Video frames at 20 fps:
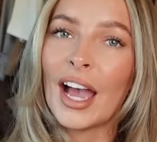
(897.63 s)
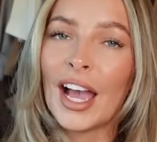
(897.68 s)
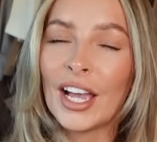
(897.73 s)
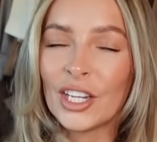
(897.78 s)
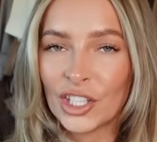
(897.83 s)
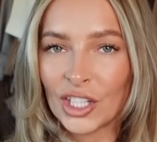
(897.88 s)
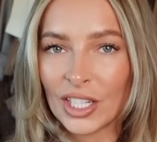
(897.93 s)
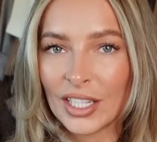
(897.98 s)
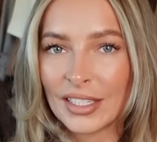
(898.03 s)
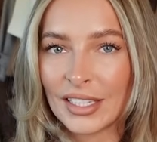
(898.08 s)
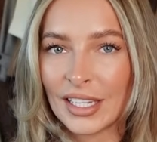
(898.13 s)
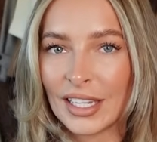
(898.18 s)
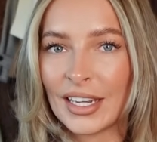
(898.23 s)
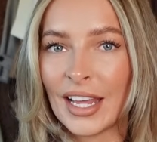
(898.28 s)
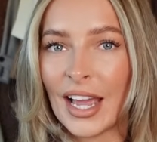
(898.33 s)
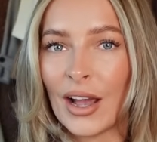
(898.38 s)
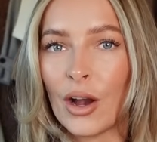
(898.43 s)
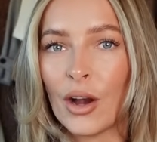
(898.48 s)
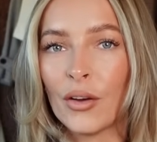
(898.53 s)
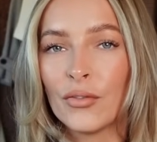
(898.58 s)
As you can see
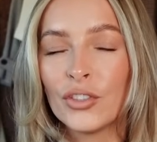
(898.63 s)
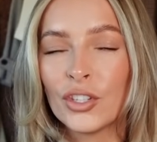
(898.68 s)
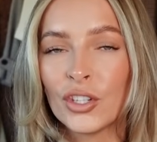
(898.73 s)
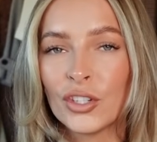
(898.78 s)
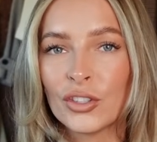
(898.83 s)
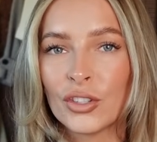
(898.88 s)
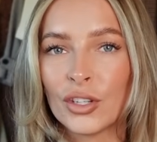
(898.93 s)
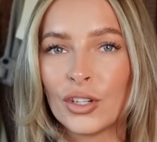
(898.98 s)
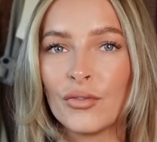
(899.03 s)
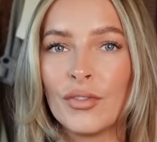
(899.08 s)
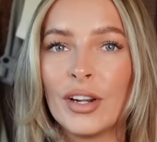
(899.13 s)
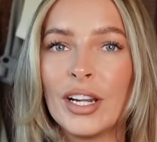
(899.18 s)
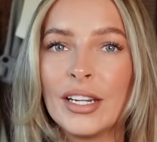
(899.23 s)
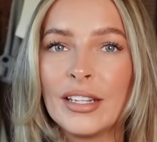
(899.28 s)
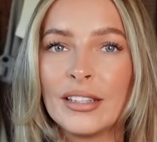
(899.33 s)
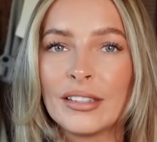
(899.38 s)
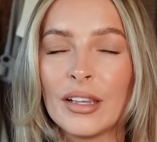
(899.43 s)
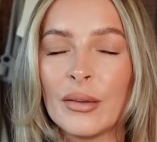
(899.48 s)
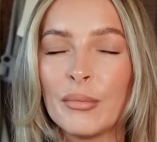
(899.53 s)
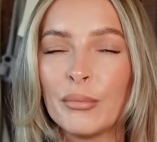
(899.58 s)
now, I've just done a really
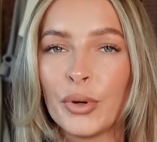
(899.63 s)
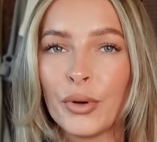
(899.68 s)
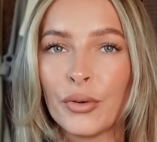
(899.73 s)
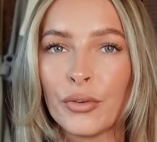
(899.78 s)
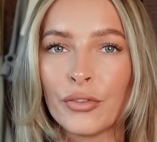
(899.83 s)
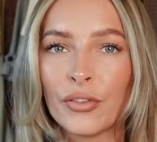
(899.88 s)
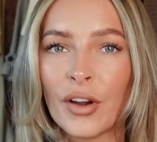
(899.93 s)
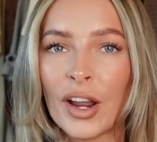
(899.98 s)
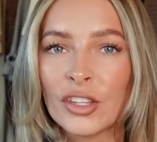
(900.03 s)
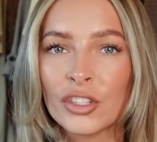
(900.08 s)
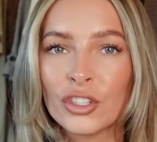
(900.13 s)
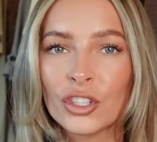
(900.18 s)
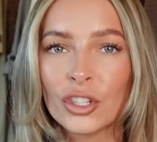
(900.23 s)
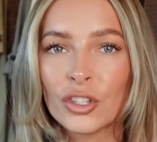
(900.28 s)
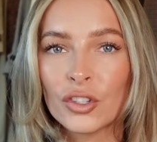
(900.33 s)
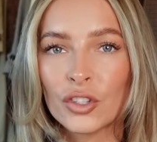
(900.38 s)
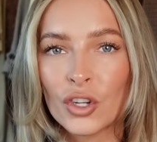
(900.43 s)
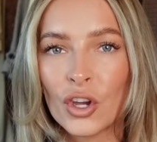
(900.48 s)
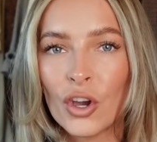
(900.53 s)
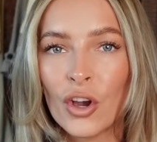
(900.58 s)
simple
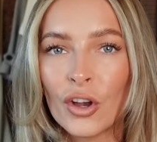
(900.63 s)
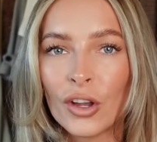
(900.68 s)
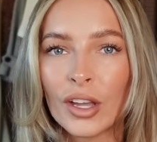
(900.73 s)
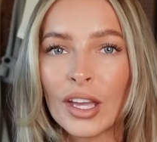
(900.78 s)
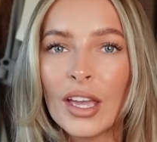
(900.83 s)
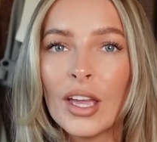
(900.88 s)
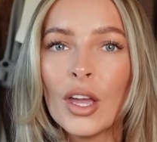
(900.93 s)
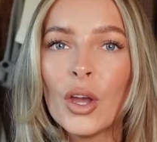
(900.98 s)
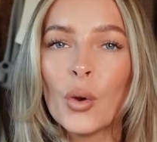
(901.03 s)
French tuck.